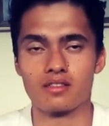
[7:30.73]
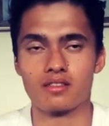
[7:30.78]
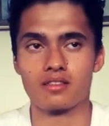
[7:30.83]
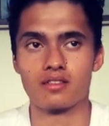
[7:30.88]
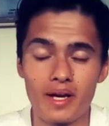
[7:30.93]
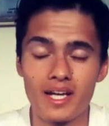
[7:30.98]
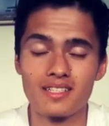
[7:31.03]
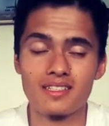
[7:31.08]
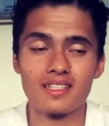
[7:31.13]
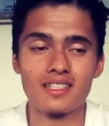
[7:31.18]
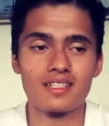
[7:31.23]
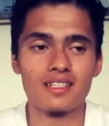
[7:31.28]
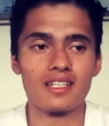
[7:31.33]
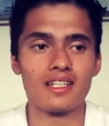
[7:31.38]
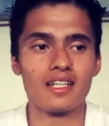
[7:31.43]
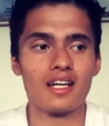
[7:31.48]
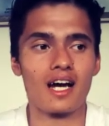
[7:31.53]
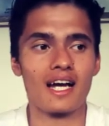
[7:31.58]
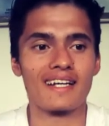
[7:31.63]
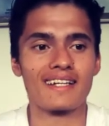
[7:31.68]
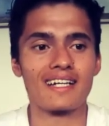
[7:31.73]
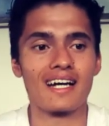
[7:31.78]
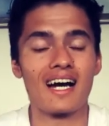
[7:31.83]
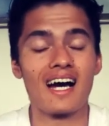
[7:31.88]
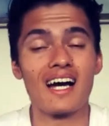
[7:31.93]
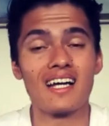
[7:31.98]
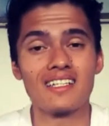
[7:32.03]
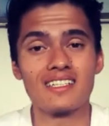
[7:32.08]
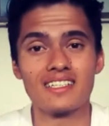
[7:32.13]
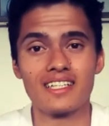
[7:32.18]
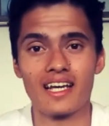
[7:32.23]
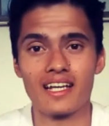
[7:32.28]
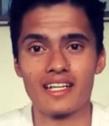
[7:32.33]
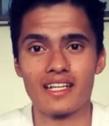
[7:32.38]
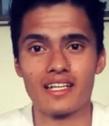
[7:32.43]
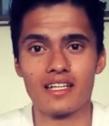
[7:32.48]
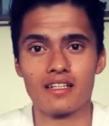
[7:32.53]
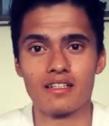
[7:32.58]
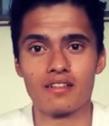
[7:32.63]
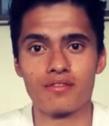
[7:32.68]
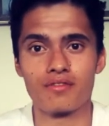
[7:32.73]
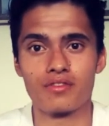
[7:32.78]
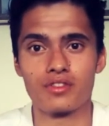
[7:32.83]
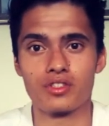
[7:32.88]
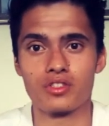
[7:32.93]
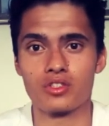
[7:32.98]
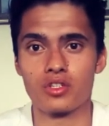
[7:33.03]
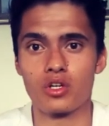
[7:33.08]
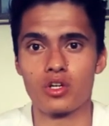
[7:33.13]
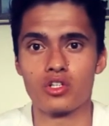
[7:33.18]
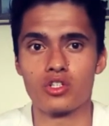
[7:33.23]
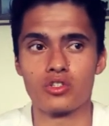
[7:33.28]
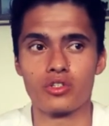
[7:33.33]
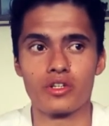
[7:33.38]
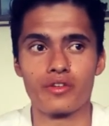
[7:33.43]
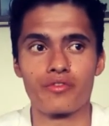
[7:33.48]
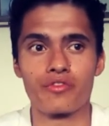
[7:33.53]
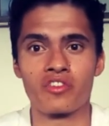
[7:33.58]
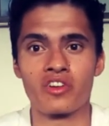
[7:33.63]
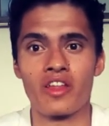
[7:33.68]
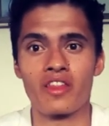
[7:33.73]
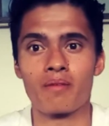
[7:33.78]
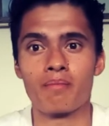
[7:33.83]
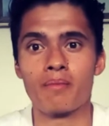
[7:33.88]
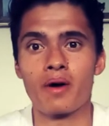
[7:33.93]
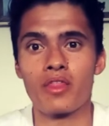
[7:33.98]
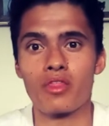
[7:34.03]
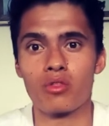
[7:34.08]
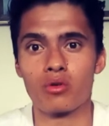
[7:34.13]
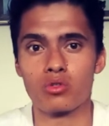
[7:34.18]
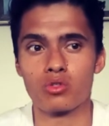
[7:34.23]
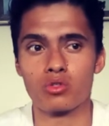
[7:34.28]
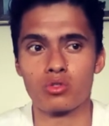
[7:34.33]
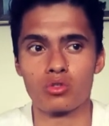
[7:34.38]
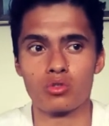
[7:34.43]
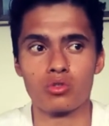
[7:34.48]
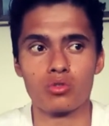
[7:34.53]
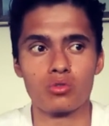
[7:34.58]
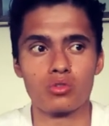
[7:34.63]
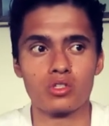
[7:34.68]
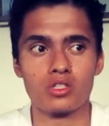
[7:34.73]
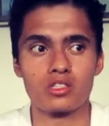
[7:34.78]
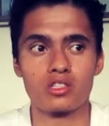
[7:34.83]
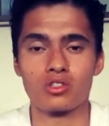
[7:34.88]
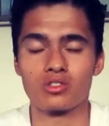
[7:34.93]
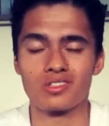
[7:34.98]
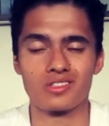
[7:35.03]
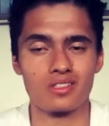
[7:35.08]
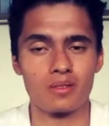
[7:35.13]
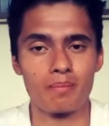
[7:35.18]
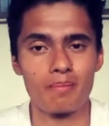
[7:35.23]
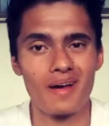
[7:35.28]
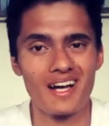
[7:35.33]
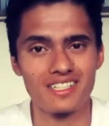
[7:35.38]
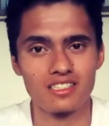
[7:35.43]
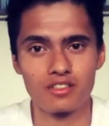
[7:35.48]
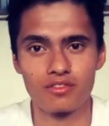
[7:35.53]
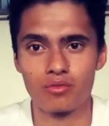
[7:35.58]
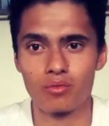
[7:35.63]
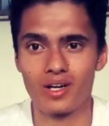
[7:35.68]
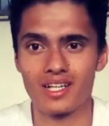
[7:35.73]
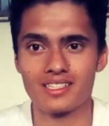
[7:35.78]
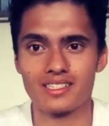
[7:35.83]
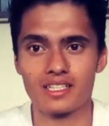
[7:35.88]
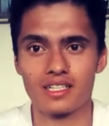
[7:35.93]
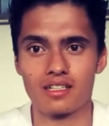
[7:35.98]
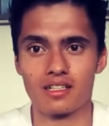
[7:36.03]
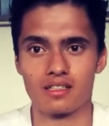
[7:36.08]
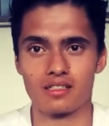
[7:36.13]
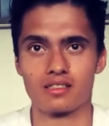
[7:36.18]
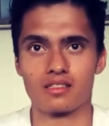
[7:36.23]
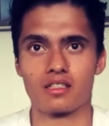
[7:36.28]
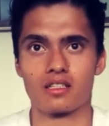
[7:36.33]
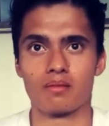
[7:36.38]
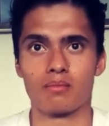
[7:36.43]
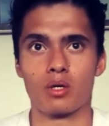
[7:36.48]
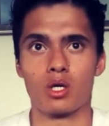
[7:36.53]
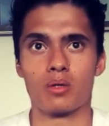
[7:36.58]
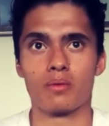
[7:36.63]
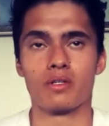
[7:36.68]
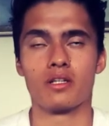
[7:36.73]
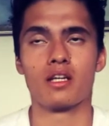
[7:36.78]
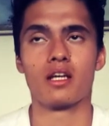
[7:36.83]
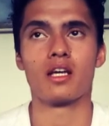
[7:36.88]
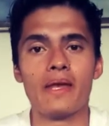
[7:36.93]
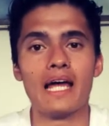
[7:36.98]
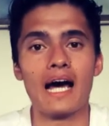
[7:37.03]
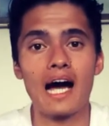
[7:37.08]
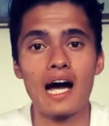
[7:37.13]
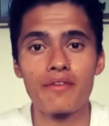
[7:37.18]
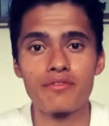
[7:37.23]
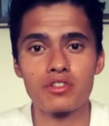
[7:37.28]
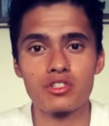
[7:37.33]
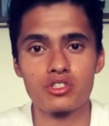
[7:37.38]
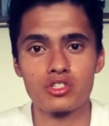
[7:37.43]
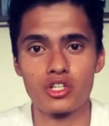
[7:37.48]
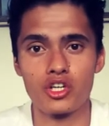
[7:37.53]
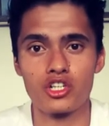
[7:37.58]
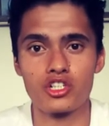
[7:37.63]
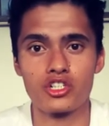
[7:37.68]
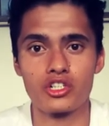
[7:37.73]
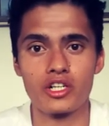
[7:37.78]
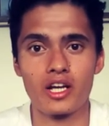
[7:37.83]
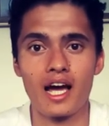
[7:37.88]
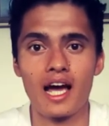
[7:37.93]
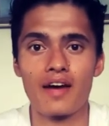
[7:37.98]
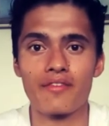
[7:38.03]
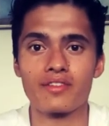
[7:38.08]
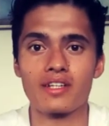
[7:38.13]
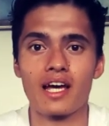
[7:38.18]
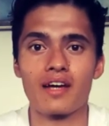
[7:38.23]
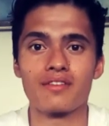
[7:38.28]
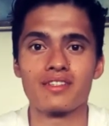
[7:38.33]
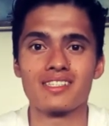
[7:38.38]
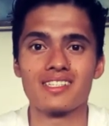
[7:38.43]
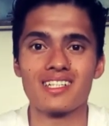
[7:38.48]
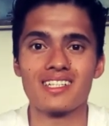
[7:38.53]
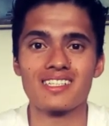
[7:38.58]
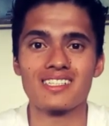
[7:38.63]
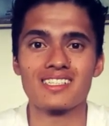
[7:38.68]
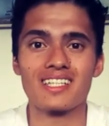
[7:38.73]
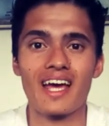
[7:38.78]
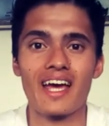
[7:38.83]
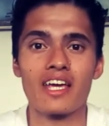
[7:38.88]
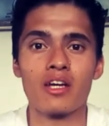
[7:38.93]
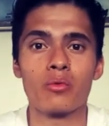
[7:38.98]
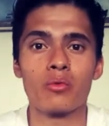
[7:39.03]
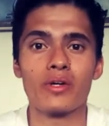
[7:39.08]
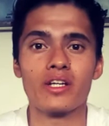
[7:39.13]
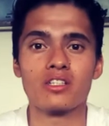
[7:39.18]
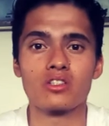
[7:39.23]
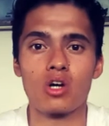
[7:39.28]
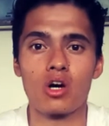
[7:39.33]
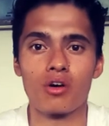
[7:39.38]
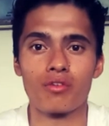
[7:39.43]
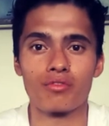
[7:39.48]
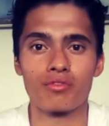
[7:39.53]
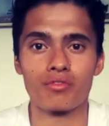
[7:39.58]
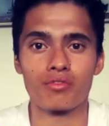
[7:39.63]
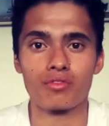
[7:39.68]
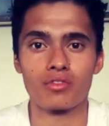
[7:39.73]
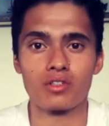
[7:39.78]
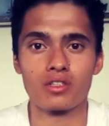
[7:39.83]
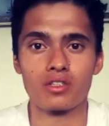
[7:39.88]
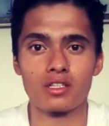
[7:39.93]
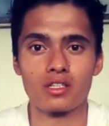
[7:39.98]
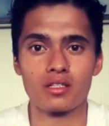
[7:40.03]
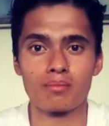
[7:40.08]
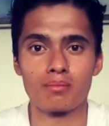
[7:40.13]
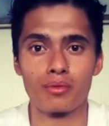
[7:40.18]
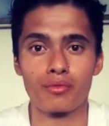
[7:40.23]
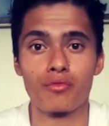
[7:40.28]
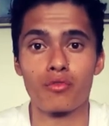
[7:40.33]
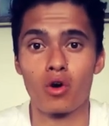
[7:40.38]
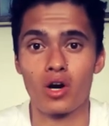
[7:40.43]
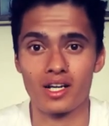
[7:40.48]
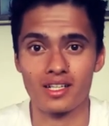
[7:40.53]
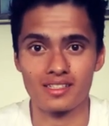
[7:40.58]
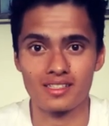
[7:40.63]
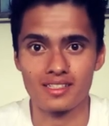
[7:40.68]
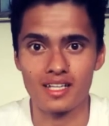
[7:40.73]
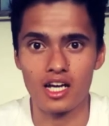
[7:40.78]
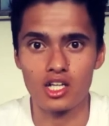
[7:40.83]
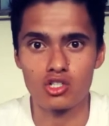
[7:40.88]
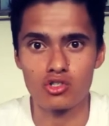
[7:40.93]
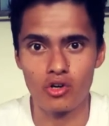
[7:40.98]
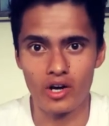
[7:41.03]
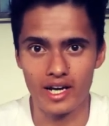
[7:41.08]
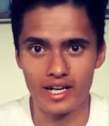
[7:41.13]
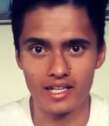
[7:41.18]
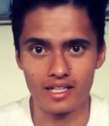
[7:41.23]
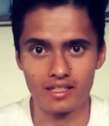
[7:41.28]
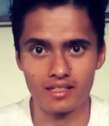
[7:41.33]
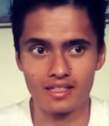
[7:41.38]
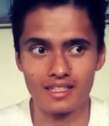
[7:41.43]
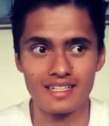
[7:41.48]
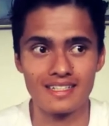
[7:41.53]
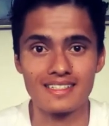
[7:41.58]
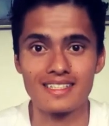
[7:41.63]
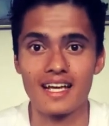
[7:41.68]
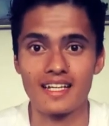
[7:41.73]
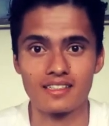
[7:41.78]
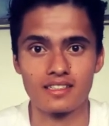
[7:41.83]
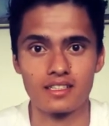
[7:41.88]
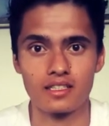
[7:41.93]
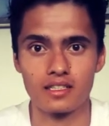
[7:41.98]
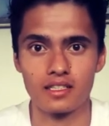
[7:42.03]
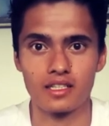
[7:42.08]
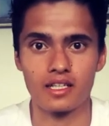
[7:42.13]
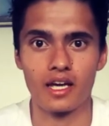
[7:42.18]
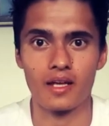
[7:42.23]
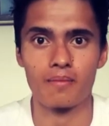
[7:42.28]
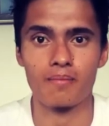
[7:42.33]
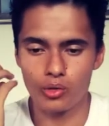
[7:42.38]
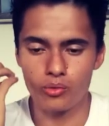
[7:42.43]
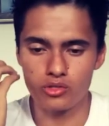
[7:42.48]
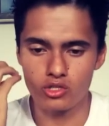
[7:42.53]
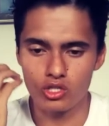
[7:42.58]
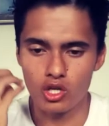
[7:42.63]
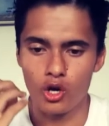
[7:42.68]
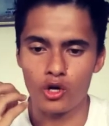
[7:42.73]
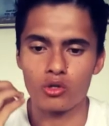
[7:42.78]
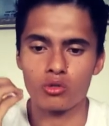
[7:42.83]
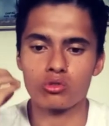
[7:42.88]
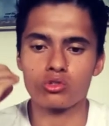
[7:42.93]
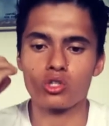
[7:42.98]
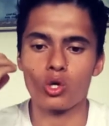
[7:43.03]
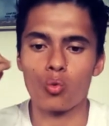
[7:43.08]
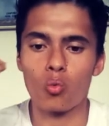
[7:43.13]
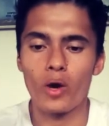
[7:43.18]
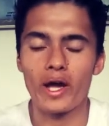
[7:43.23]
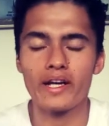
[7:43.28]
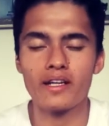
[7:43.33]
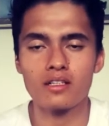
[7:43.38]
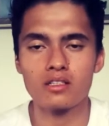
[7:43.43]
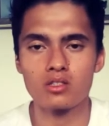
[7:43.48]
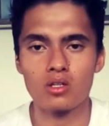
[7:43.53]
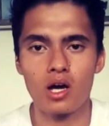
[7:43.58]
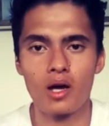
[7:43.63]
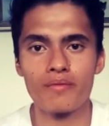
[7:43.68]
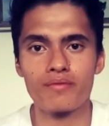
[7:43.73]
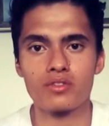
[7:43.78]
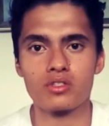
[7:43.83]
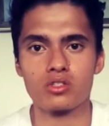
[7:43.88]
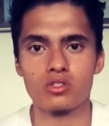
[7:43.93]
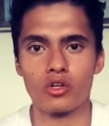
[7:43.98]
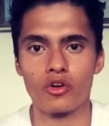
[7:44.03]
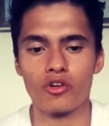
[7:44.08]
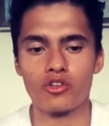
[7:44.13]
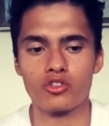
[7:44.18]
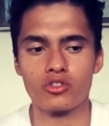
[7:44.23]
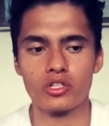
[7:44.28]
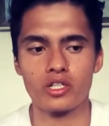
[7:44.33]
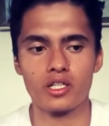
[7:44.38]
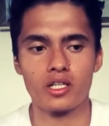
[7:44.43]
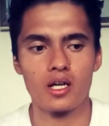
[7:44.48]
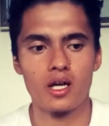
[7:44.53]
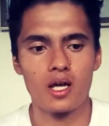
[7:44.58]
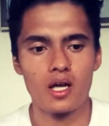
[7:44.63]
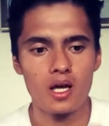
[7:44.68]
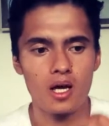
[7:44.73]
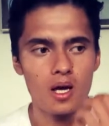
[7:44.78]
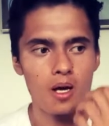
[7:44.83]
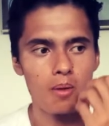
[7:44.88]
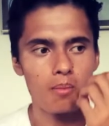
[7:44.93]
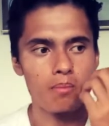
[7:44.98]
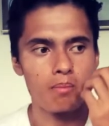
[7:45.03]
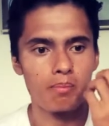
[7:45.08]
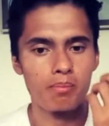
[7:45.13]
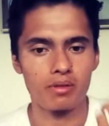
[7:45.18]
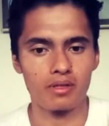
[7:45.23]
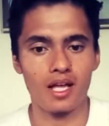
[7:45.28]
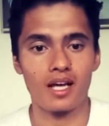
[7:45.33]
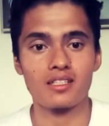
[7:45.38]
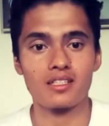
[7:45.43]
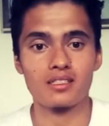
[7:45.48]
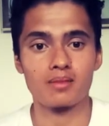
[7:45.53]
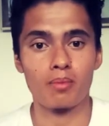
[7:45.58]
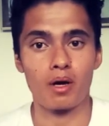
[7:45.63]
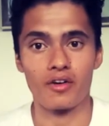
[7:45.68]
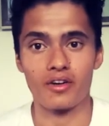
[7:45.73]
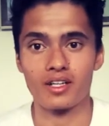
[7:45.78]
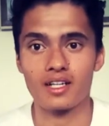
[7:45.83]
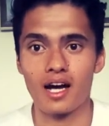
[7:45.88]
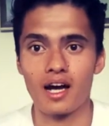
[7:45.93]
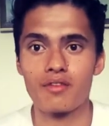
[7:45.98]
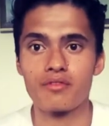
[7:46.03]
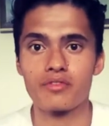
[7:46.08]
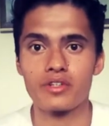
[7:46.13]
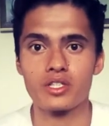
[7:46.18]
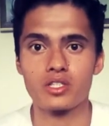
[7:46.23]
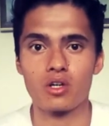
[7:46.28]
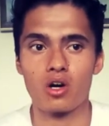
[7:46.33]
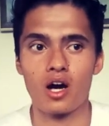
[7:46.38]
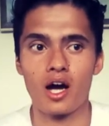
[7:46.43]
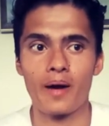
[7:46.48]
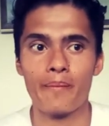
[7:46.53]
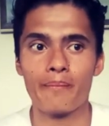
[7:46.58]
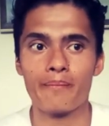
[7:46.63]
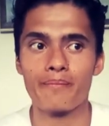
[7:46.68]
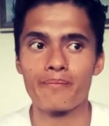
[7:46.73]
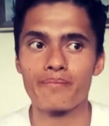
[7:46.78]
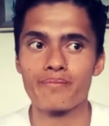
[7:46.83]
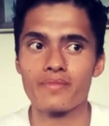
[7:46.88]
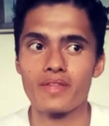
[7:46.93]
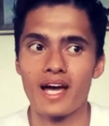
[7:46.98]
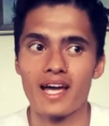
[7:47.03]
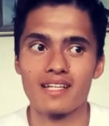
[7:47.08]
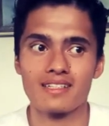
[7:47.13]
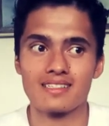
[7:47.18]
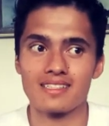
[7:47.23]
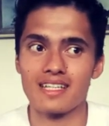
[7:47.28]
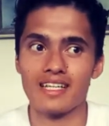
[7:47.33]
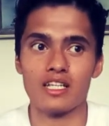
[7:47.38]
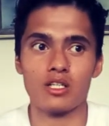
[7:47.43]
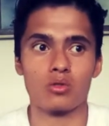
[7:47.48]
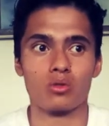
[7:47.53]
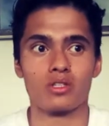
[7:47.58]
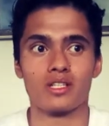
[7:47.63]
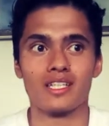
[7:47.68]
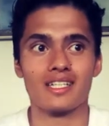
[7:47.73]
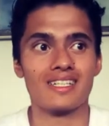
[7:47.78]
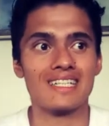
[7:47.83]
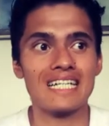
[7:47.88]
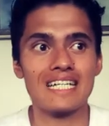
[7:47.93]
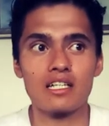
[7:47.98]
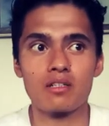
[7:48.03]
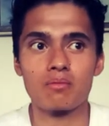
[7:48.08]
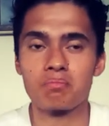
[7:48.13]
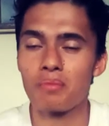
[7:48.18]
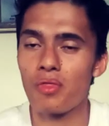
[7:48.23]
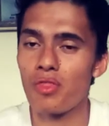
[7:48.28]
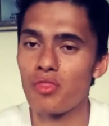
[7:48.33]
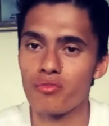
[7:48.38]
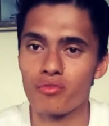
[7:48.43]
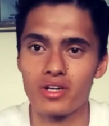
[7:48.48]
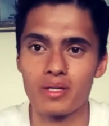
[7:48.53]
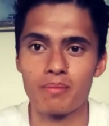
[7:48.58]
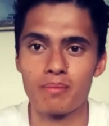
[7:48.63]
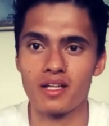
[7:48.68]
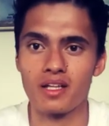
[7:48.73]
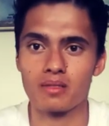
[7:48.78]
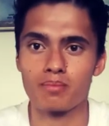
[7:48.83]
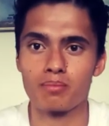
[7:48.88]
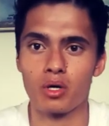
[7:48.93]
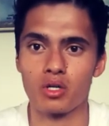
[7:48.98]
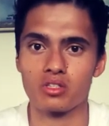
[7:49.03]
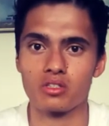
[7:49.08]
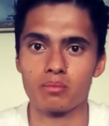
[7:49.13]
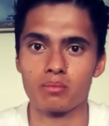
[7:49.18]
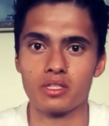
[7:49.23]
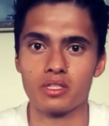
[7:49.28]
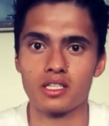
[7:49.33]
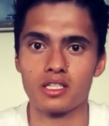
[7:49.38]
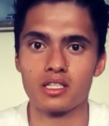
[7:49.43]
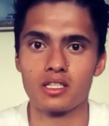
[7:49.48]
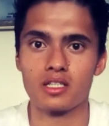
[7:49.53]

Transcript: Basically, I can't get in for surgery for another month or two just because there's a massive waiting list at the moment. Now, after surgery, I have to have 6 to 8 weeks off before I can start training intensely again. So in total, so waiting time for surgery plus my recovery time, that's equaling 3 months possibly.